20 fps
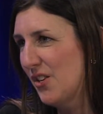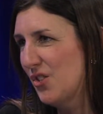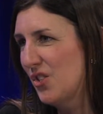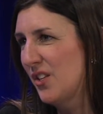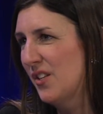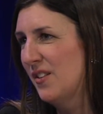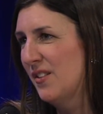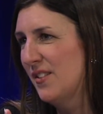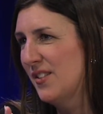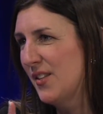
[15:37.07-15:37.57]

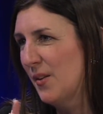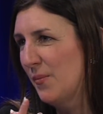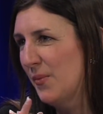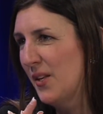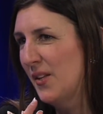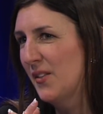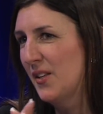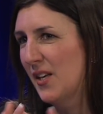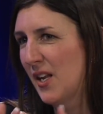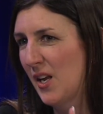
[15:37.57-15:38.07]
Session,
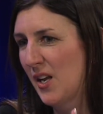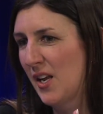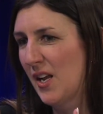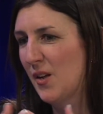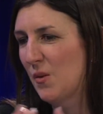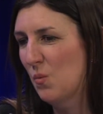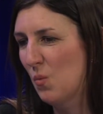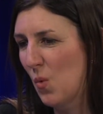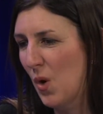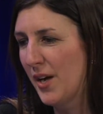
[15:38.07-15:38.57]
something that I
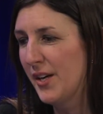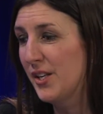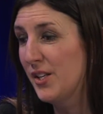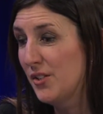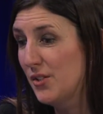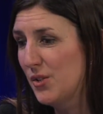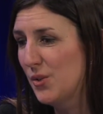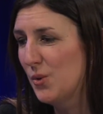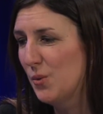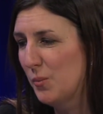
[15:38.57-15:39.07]
had wanted
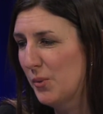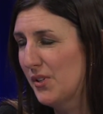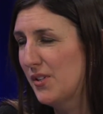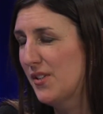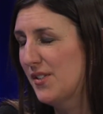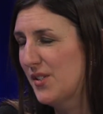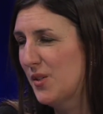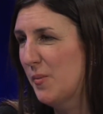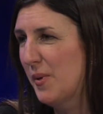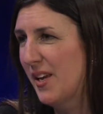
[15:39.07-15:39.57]
to
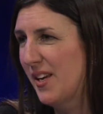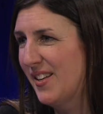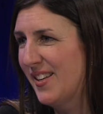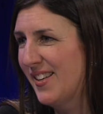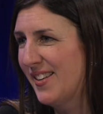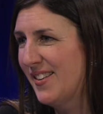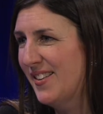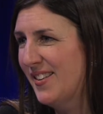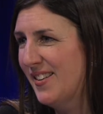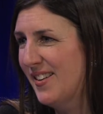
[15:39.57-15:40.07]
participate
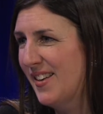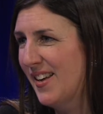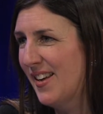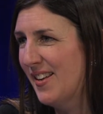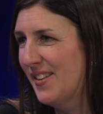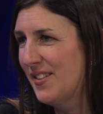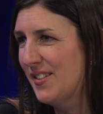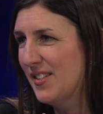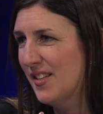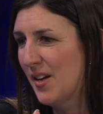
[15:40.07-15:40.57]
in.
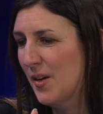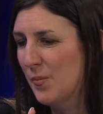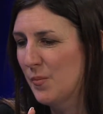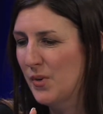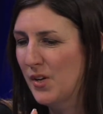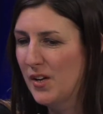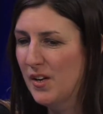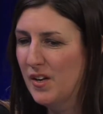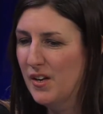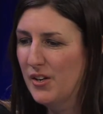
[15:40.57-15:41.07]
And, um,
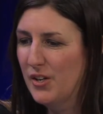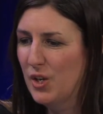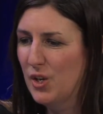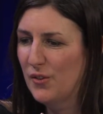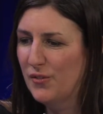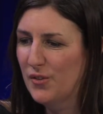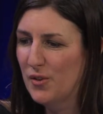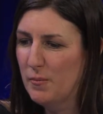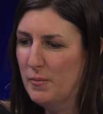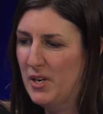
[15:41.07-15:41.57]
you know,
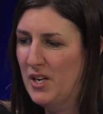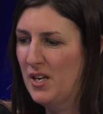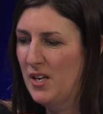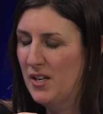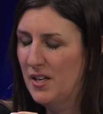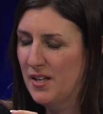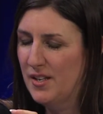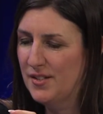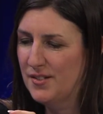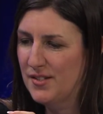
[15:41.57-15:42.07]
for
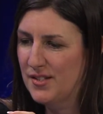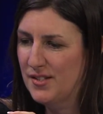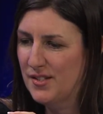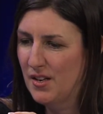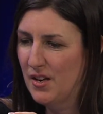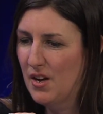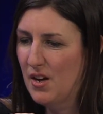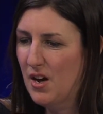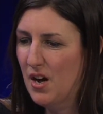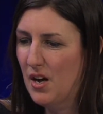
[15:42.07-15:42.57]
me, it's
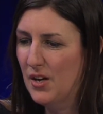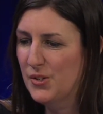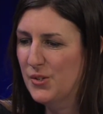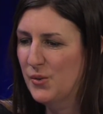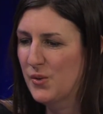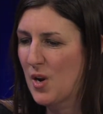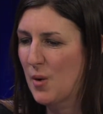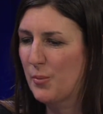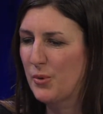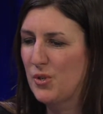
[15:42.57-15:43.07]
also
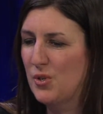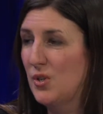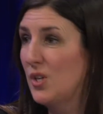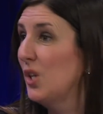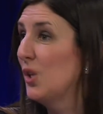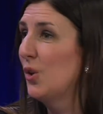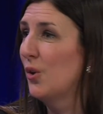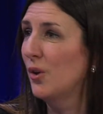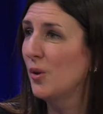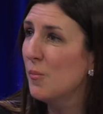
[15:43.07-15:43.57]
an opportunity
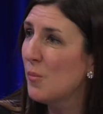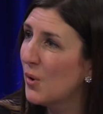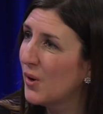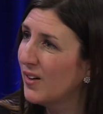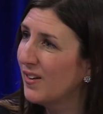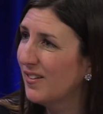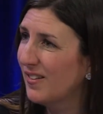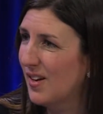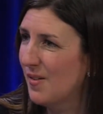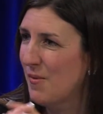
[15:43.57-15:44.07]
to learn
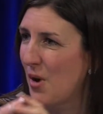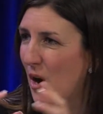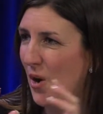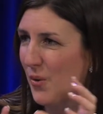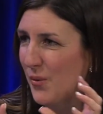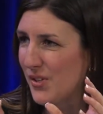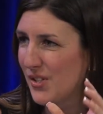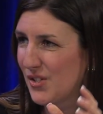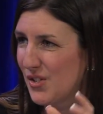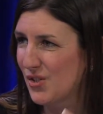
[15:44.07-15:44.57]
more. I'm
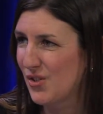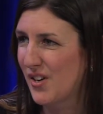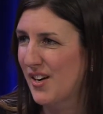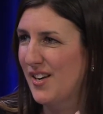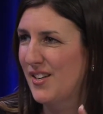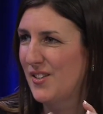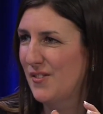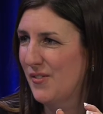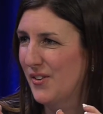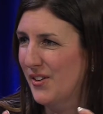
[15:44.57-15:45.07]
always
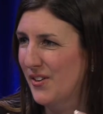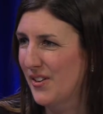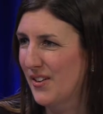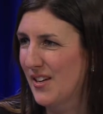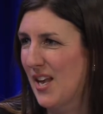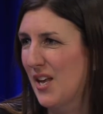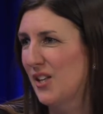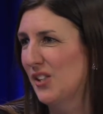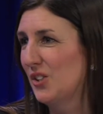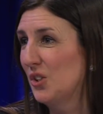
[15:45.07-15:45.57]
trying to figure out
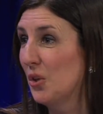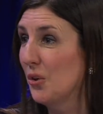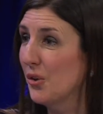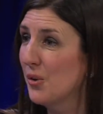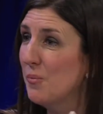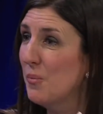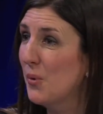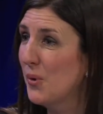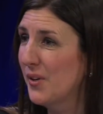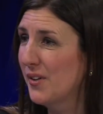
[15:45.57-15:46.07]
how to learn
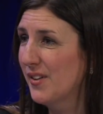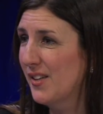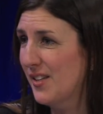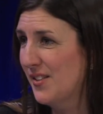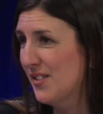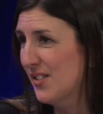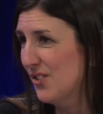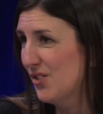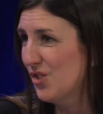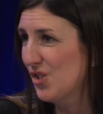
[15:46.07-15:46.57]
mm -hmm. more in
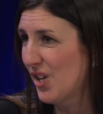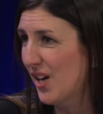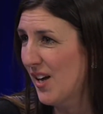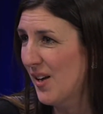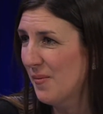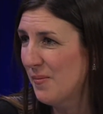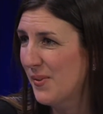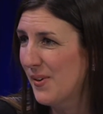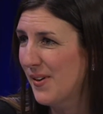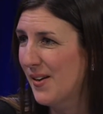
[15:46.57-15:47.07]
this
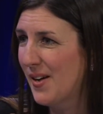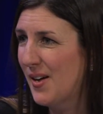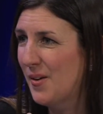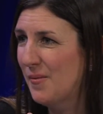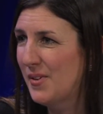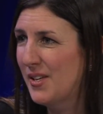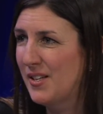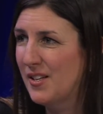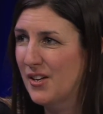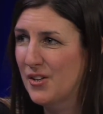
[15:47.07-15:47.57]
job um,
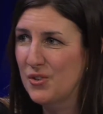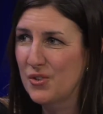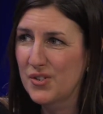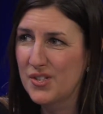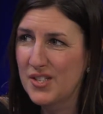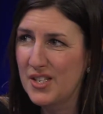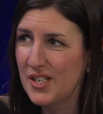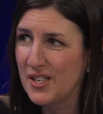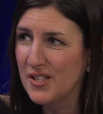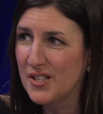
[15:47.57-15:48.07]
and
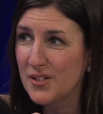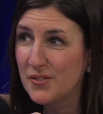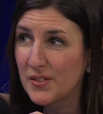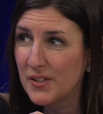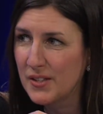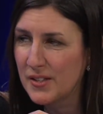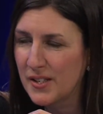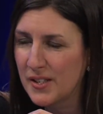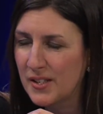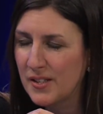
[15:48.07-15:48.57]
understand
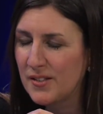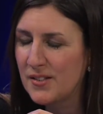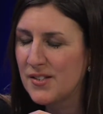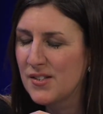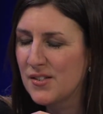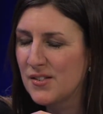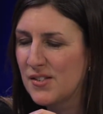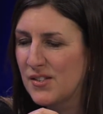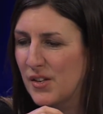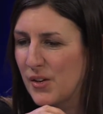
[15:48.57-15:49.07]
different things.
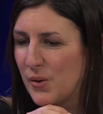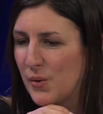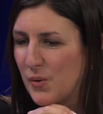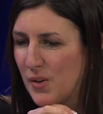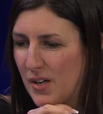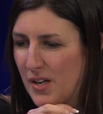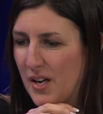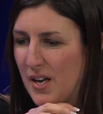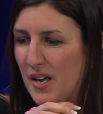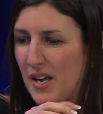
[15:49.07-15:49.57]
And so
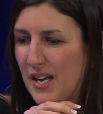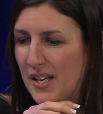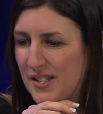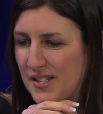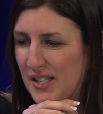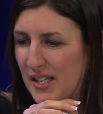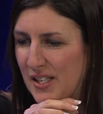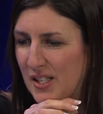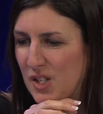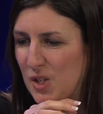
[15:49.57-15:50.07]

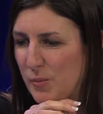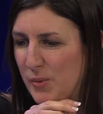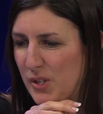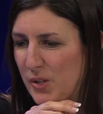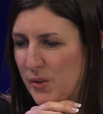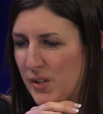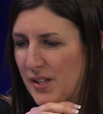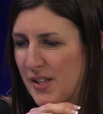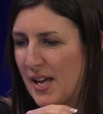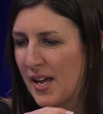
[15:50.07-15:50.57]
excited to be
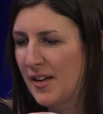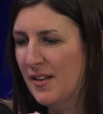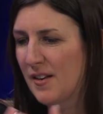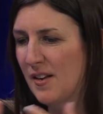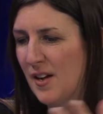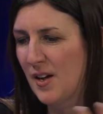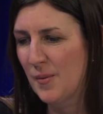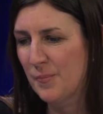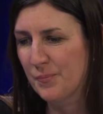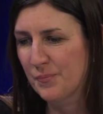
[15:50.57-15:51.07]
doing that.
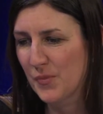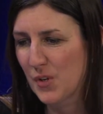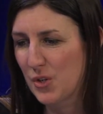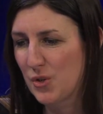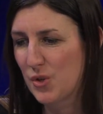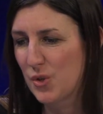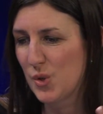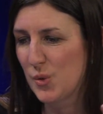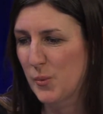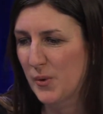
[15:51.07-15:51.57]
Um,
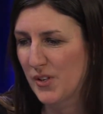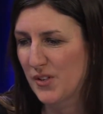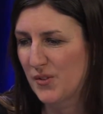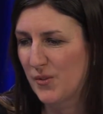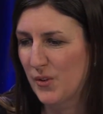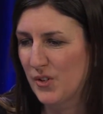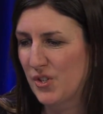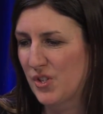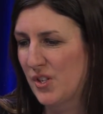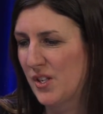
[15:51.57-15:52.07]
Shrewsbury's
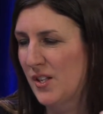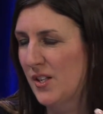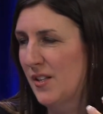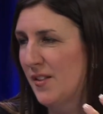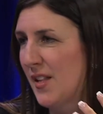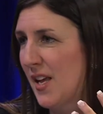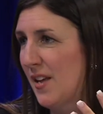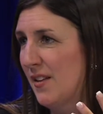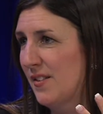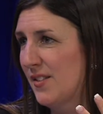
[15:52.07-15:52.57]
fortunate in
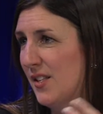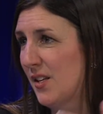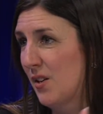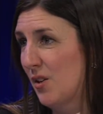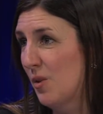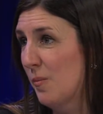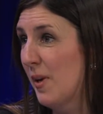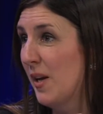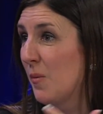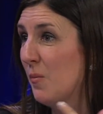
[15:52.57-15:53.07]
that
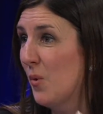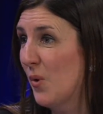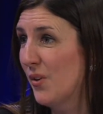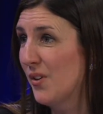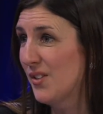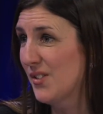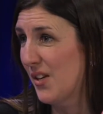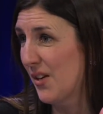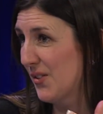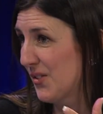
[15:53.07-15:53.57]
Senator Mike Moore
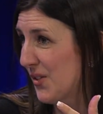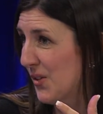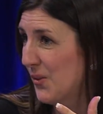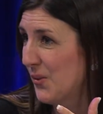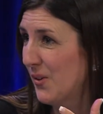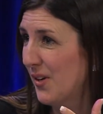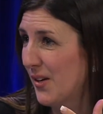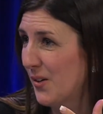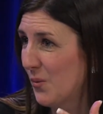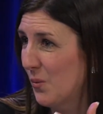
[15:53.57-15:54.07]
is also
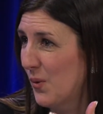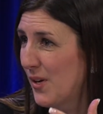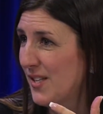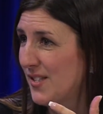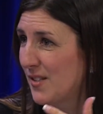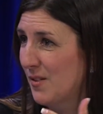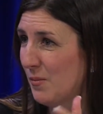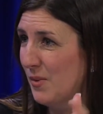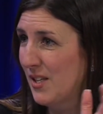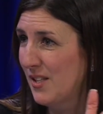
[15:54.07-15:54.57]
on Ways
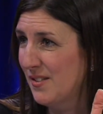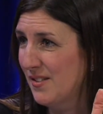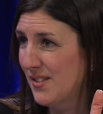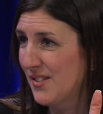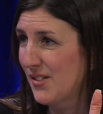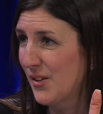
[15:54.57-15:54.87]
yeah. and Means.